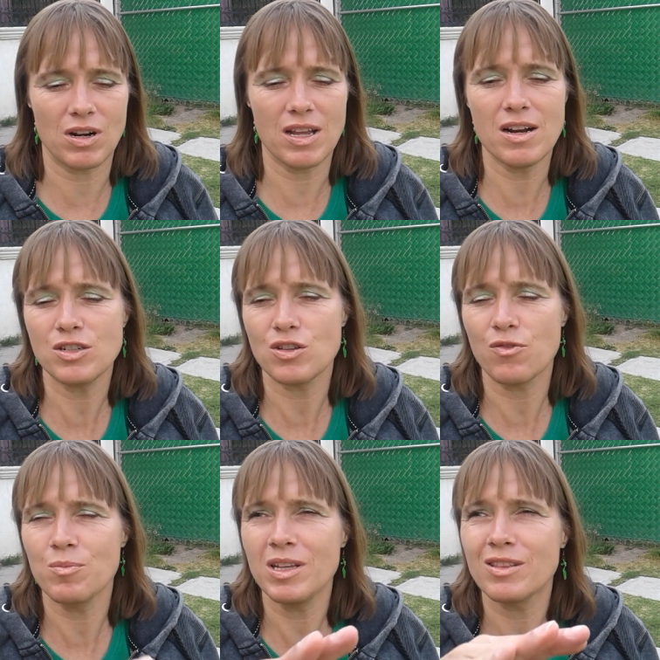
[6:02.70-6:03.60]
were layers
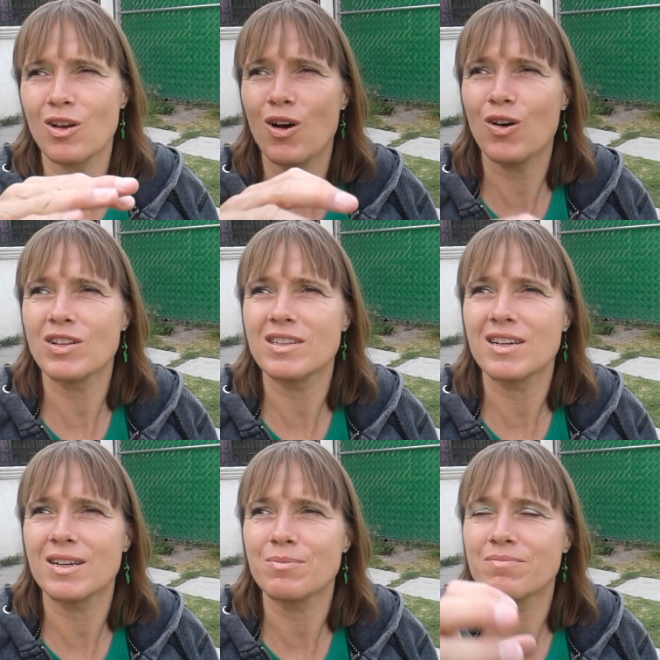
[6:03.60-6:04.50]
of meat, no, on
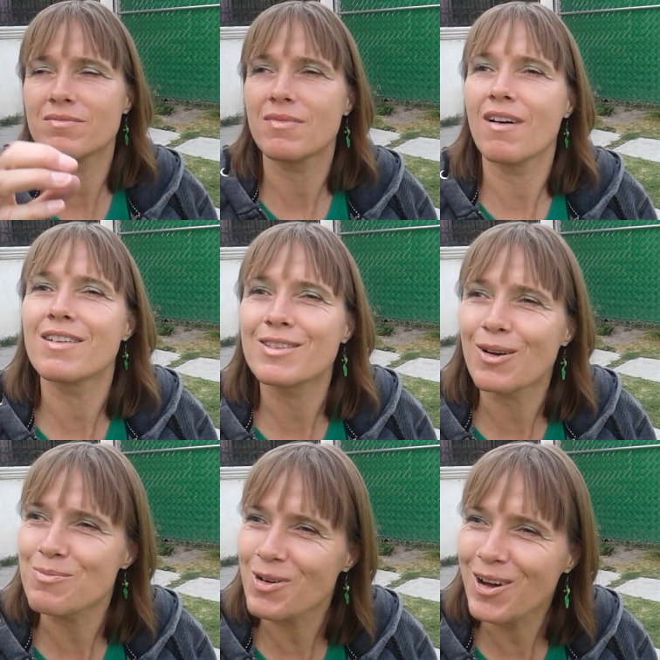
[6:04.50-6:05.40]
the
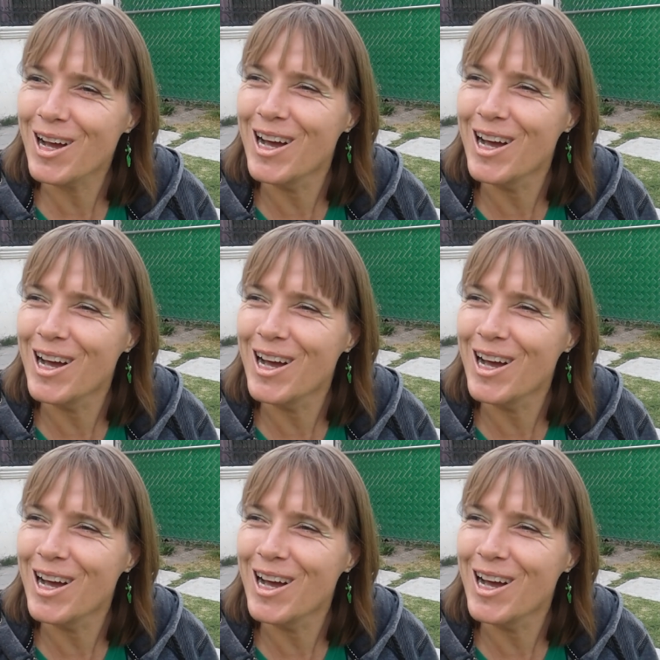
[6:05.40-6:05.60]
trompo,